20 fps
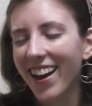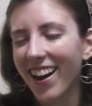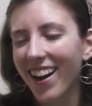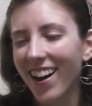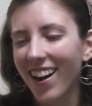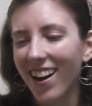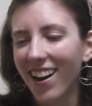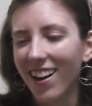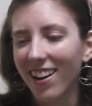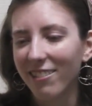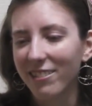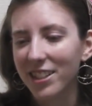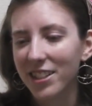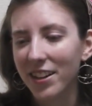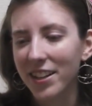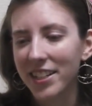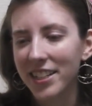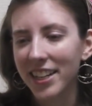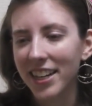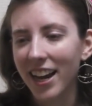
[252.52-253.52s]
So
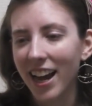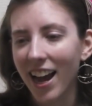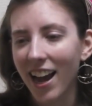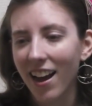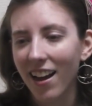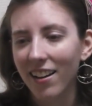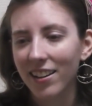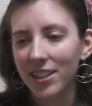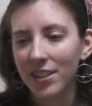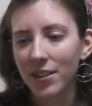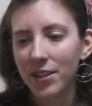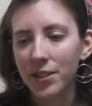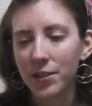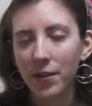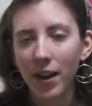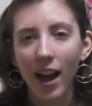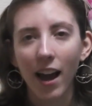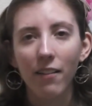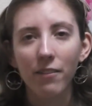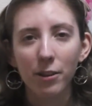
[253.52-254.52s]
I do
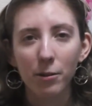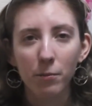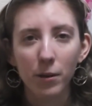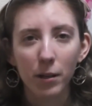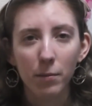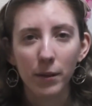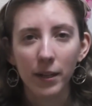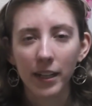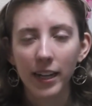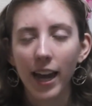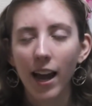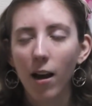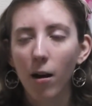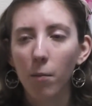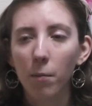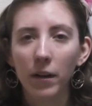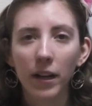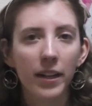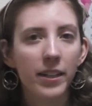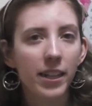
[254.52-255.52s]
have them with me now,
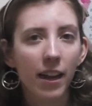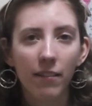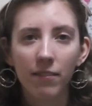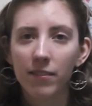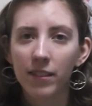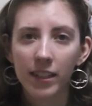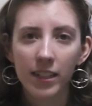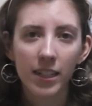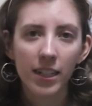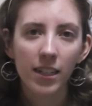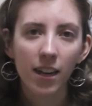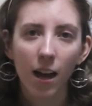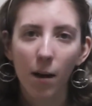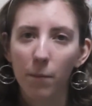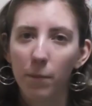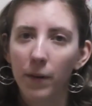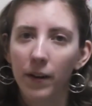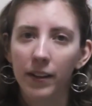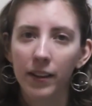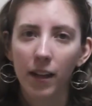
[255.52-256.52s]
but I definitely did not
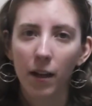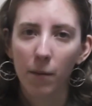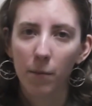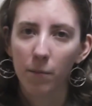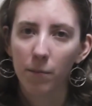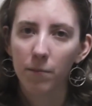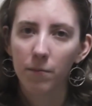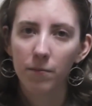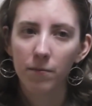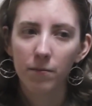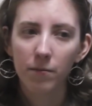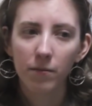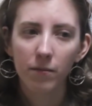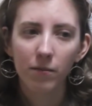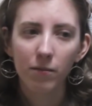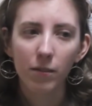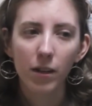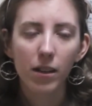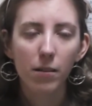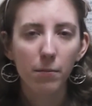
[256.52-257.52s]
bring them
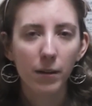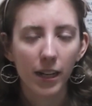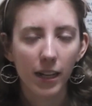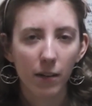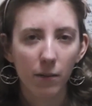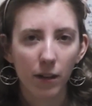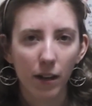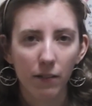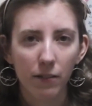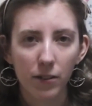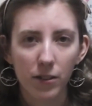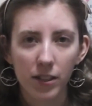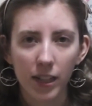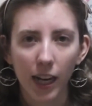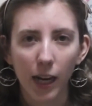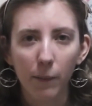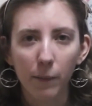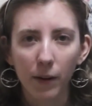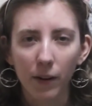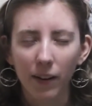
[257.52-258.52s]
with me when I first
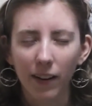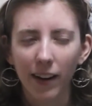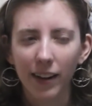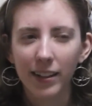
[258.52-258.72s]
came here.